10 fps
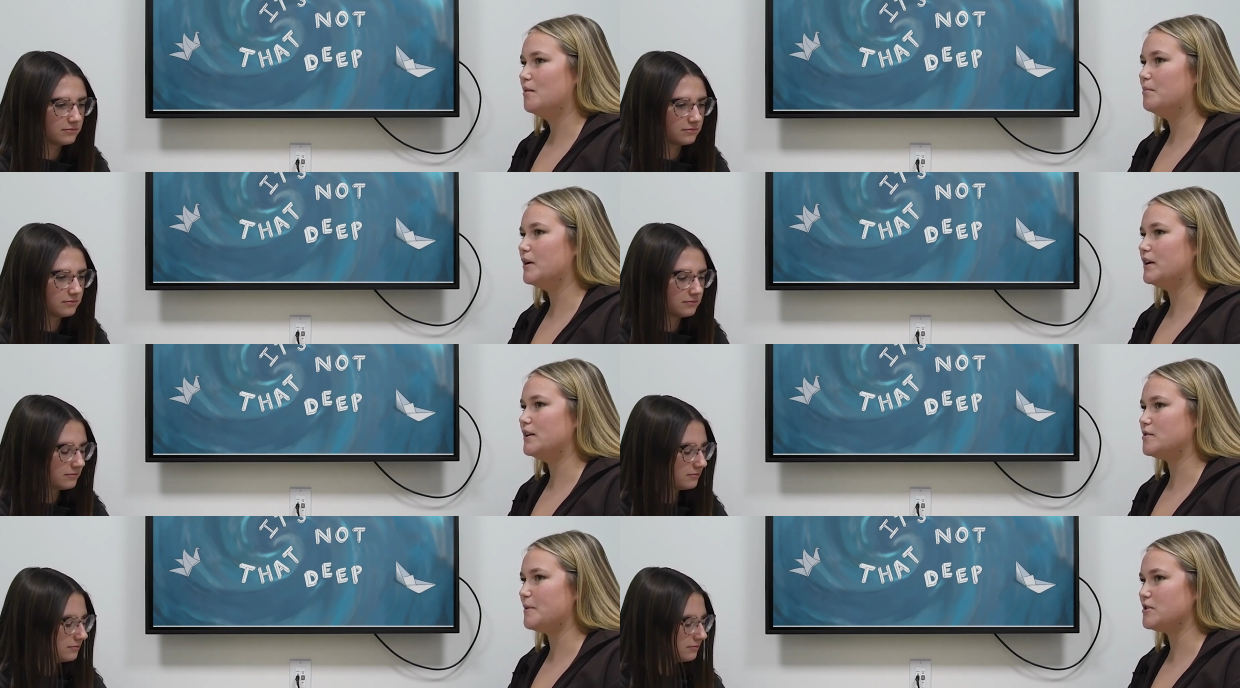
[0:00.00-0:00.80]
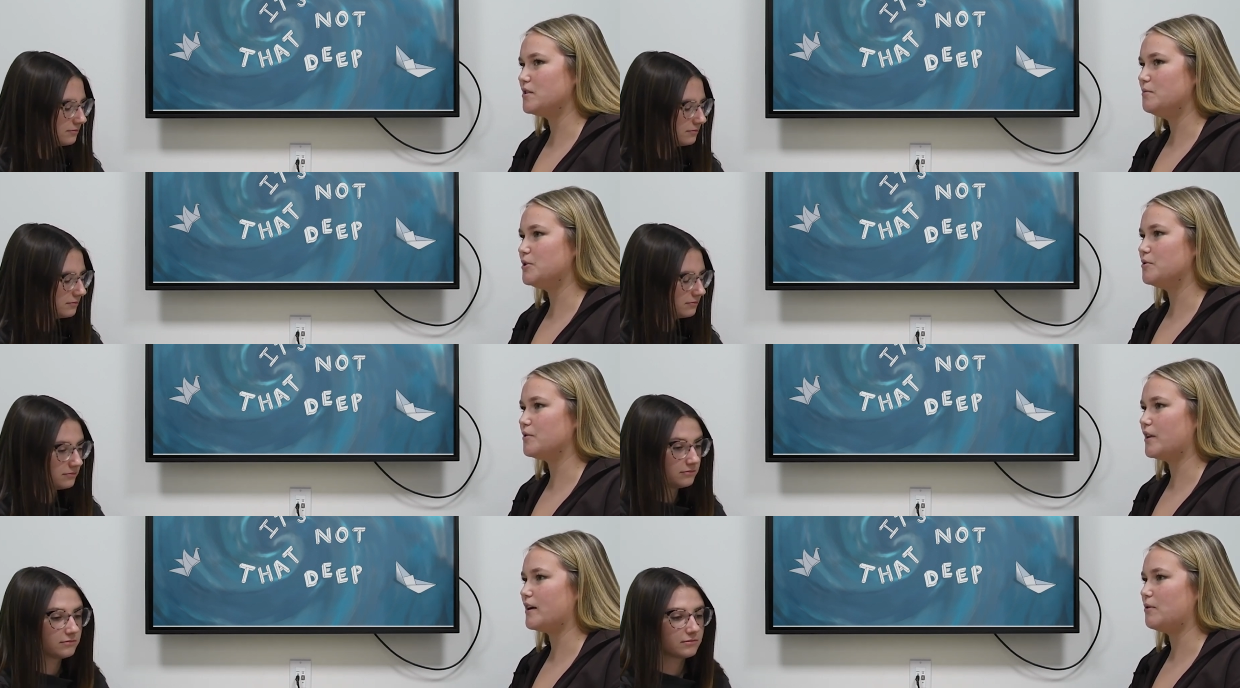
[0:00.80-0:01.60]
Speaker 1: but especially when
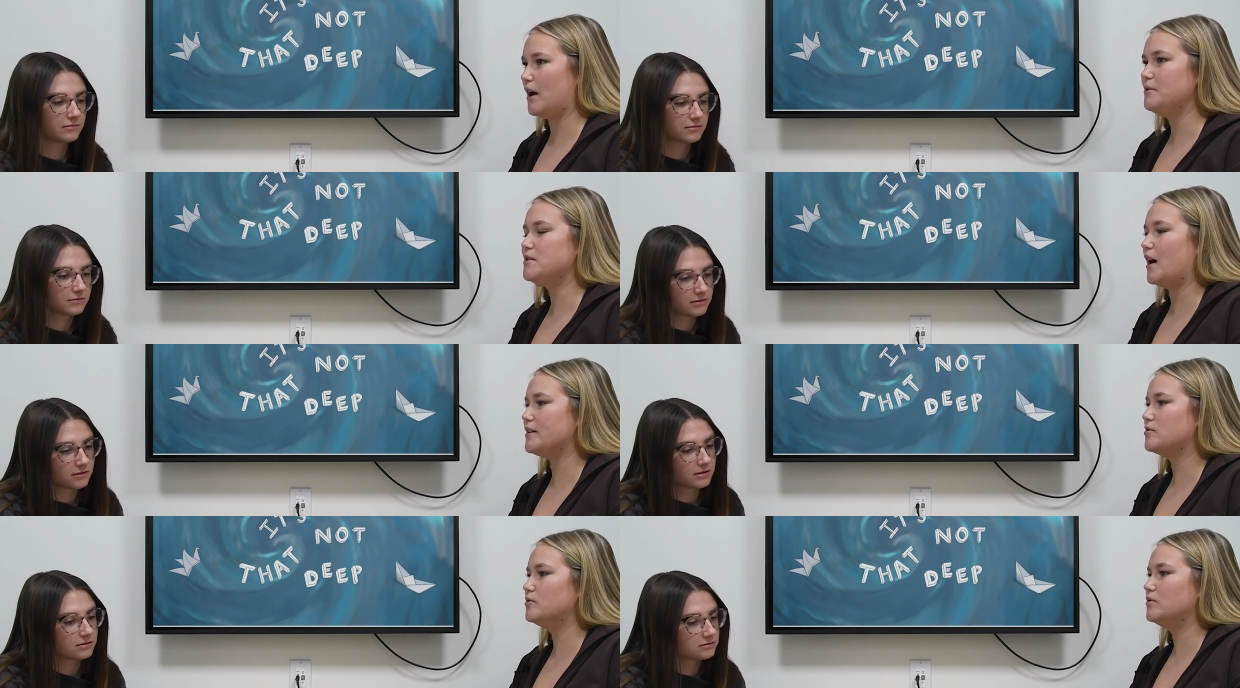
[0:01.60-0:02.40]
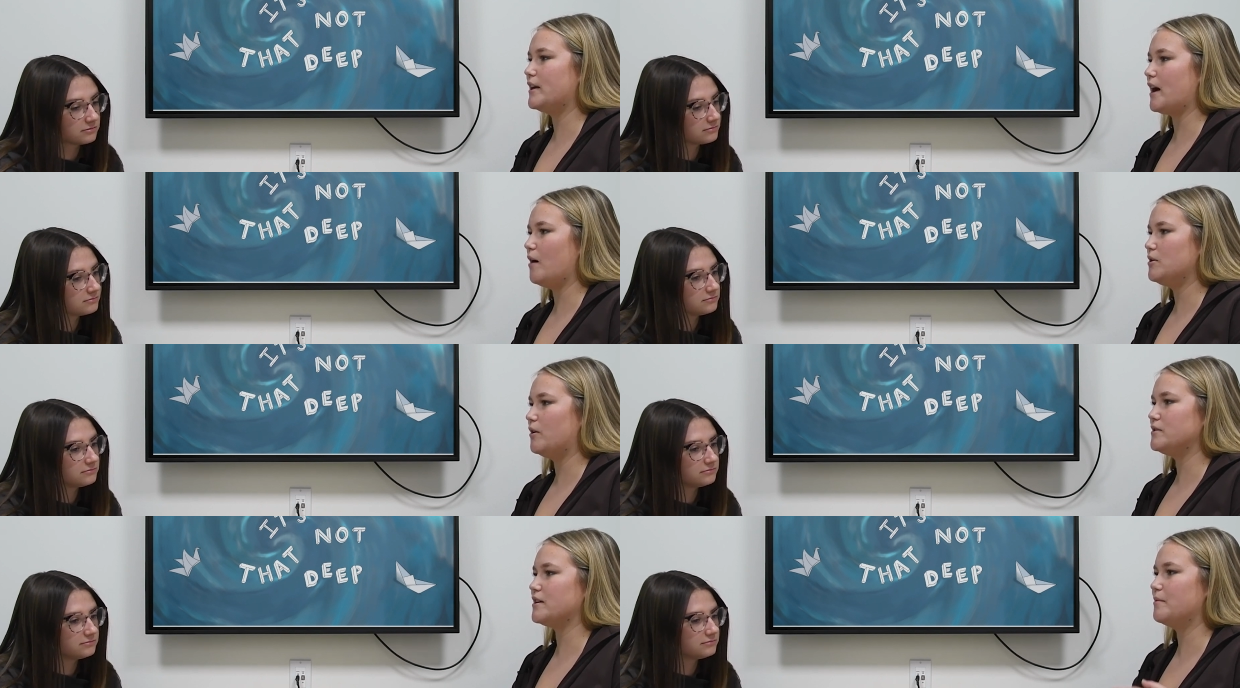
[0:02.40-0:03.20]
you're like when i was in high school like i would
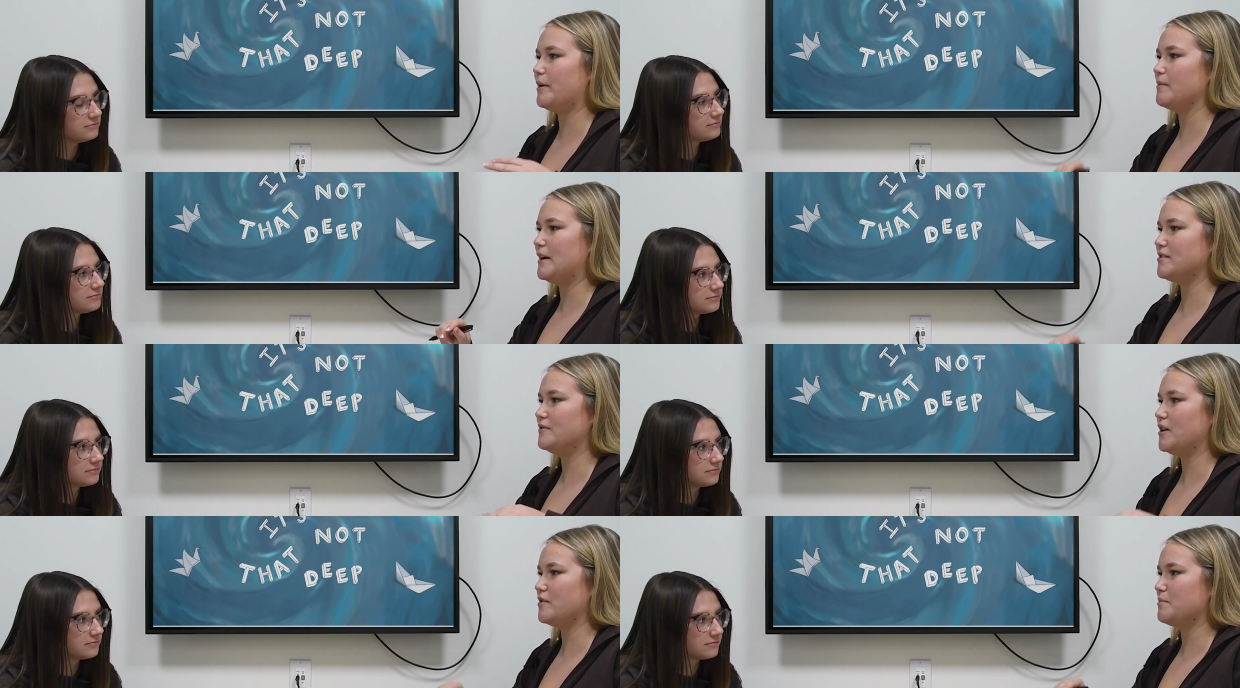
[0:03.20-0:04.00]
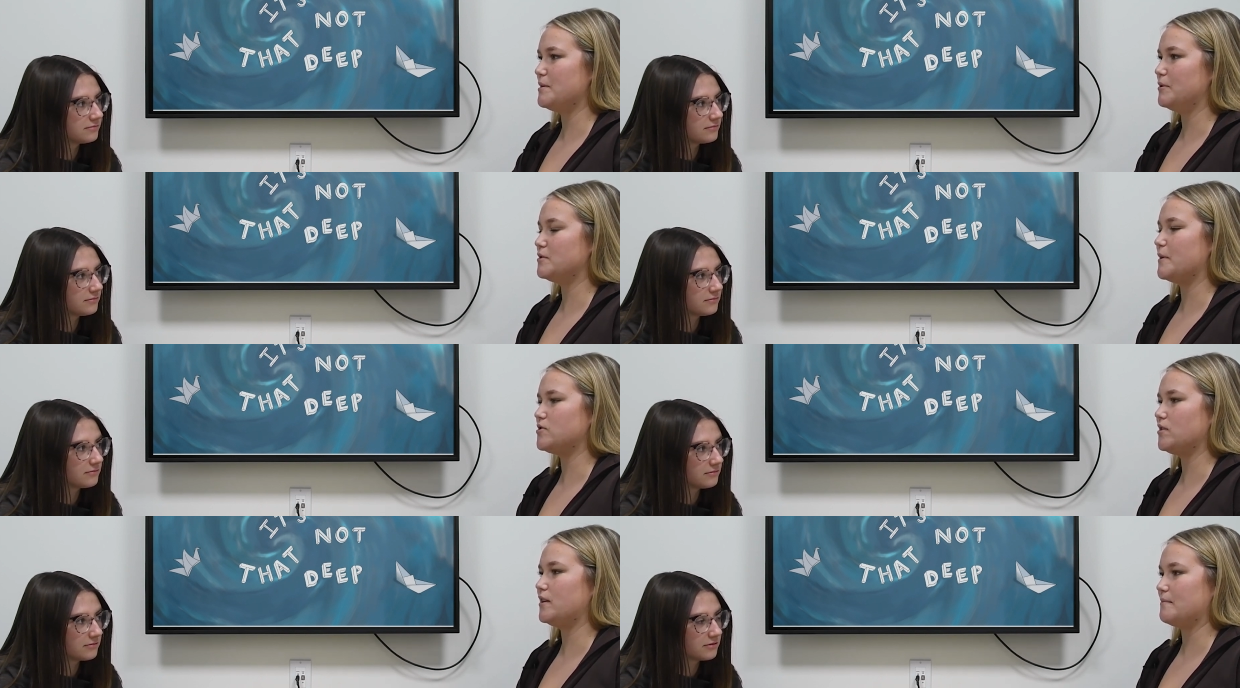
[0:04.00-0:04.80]
always like compare myself to other people
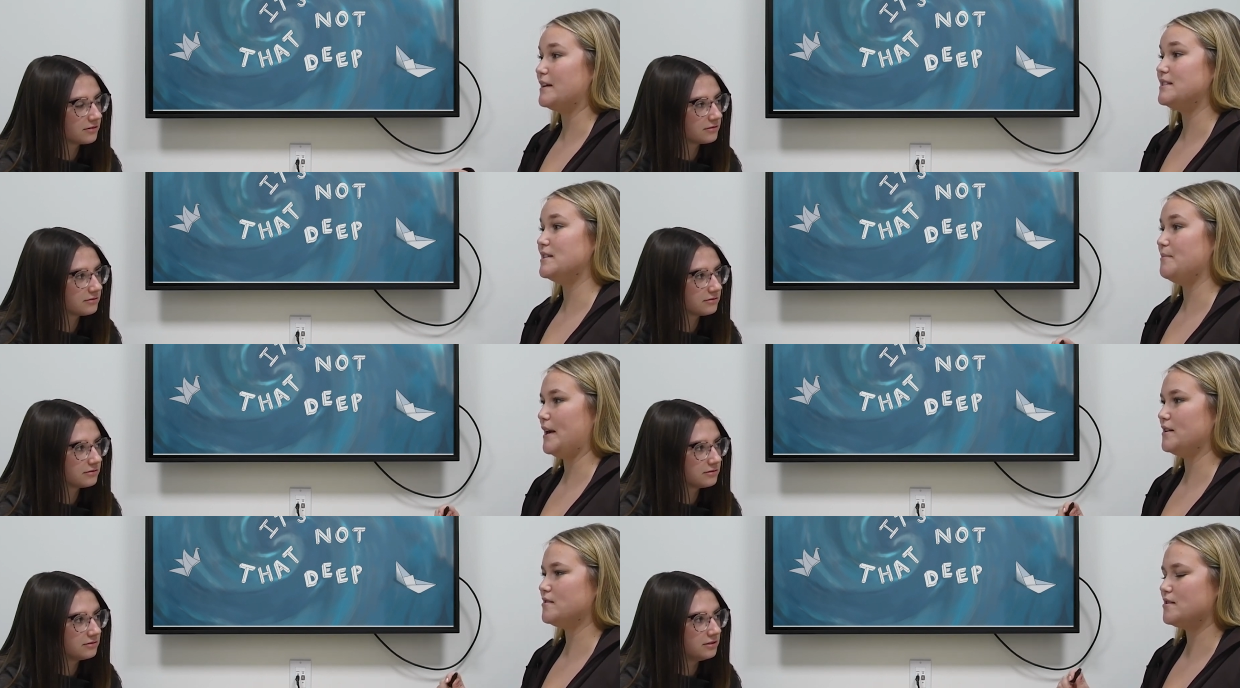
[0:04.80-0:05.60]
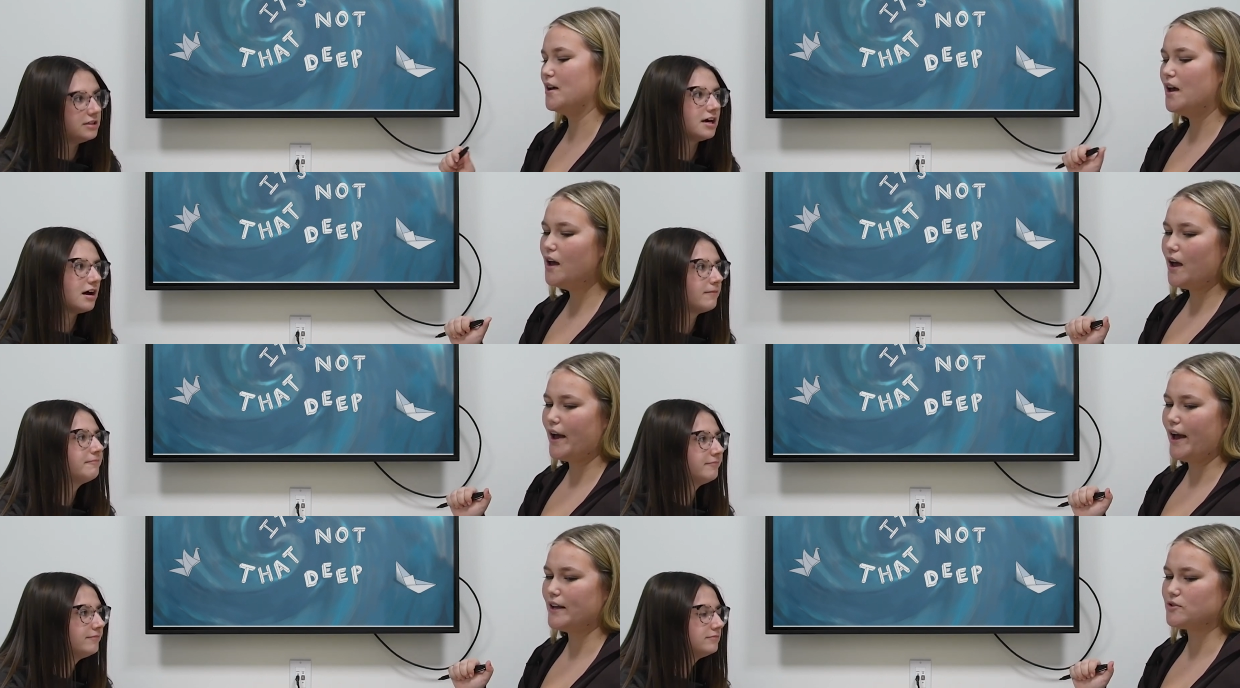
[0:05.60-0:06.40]
especially like my teammates yeah
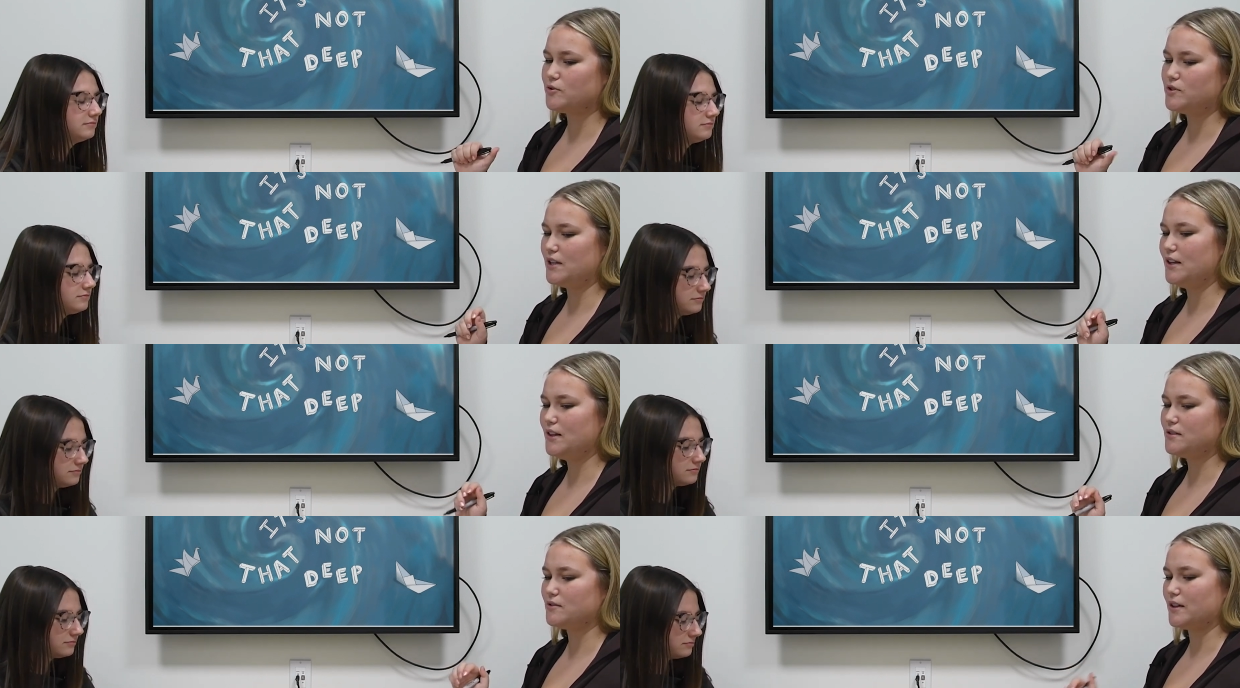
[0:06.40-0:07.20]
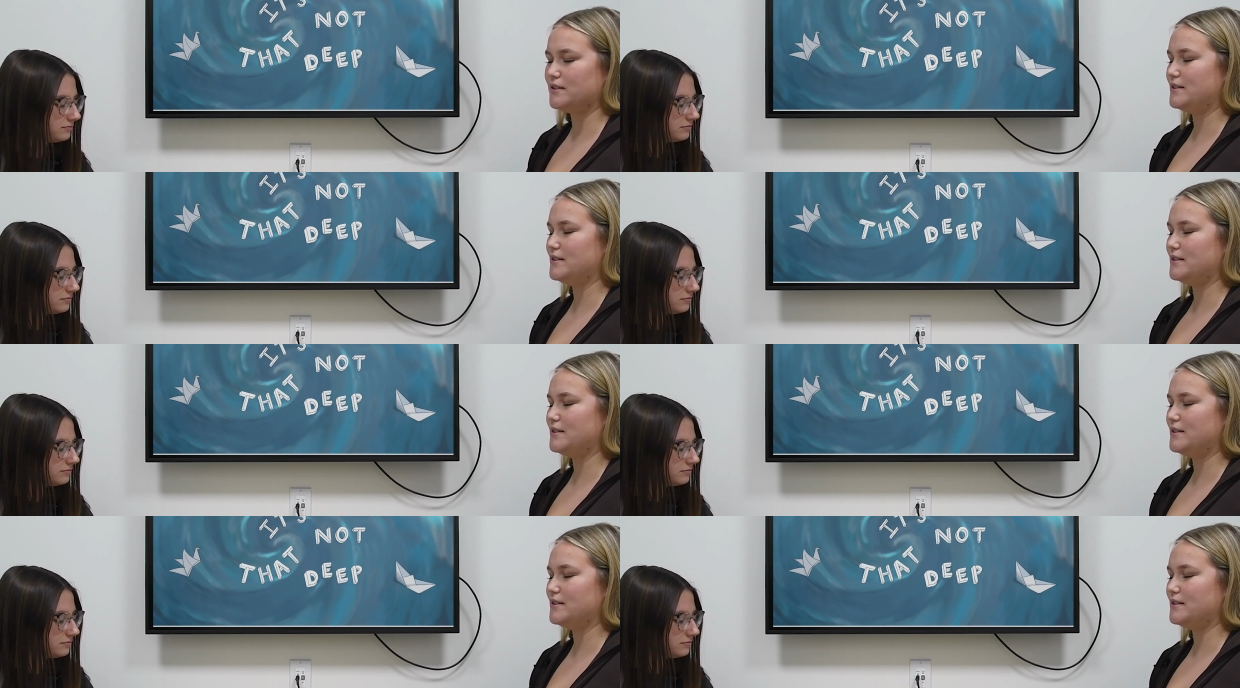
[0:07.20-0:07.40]
and so seeing this i was like